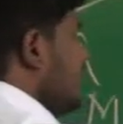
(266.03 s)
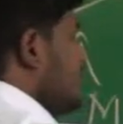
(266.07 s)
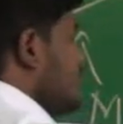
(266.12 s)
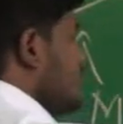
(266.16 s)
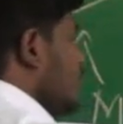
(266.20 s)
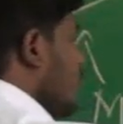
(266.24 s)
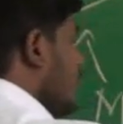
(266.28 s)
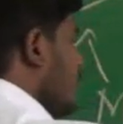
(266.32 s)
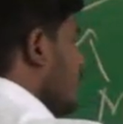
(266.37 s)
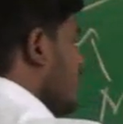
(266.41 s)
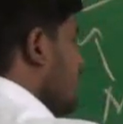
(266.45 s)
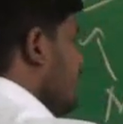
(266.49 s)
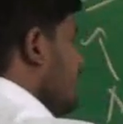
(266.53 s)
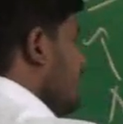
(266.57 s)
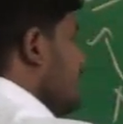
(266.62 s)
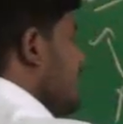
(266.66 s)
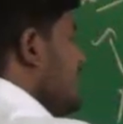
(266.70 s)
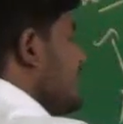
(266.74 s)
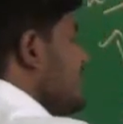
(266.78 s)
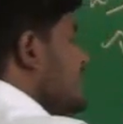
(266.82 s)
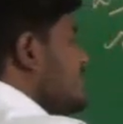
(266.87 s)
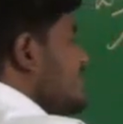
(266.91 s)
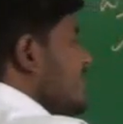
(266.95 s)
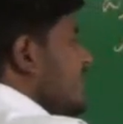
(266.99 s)
the shore of
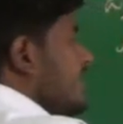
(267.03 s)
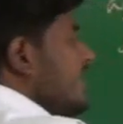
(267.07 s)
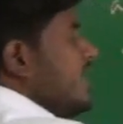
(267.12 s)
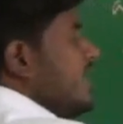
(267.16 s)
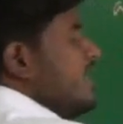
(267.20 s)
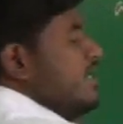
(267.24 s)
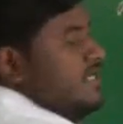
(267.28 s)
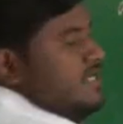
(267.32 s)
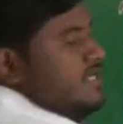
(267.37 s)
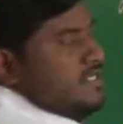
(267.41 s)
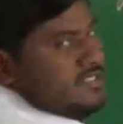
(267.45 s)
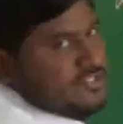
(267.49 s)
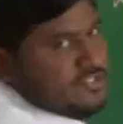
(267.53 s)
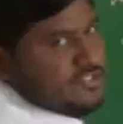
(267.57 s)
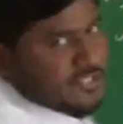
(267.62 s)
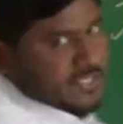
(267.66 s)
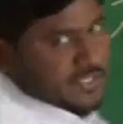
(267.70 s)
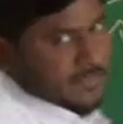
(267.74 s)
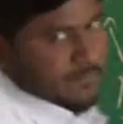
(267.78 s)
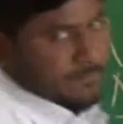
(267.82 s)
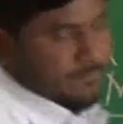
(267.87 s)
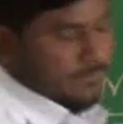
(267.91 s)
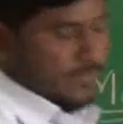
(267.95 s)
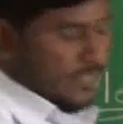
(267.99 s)
Mediterranean
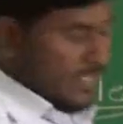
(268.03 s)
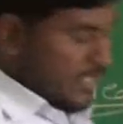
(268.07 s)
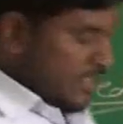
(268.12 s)
Sea.